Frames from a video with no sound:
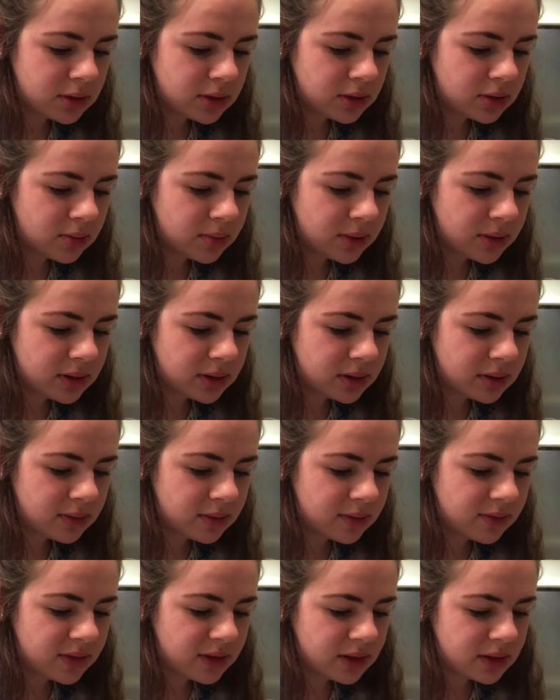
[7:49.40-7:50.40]
a little bit
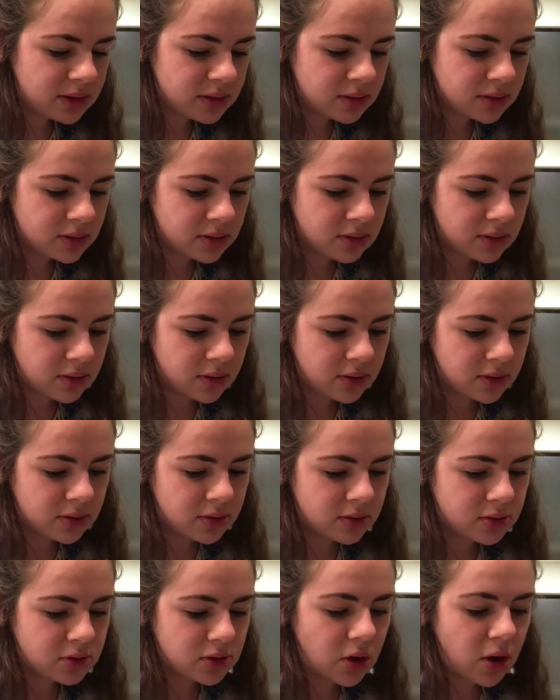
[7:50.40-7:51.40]
of it on
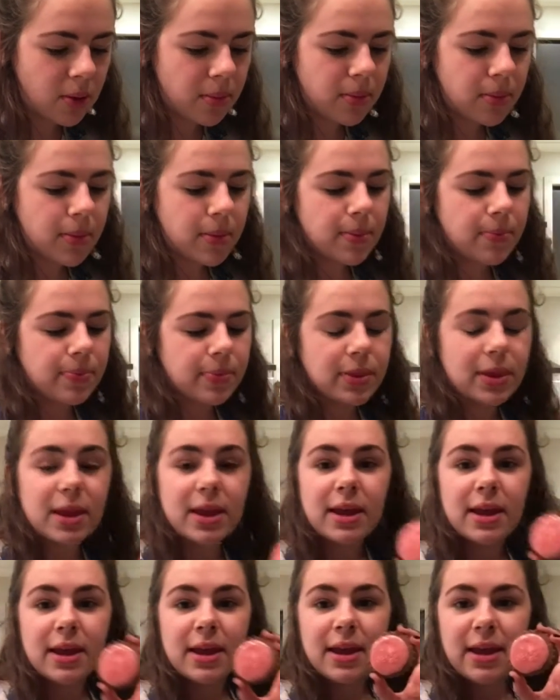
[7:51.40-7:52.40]
the top,
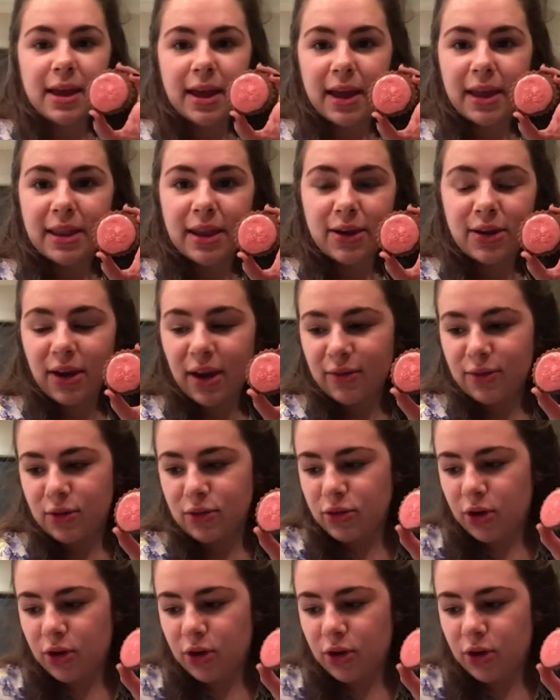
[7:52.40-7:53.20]
and there you have your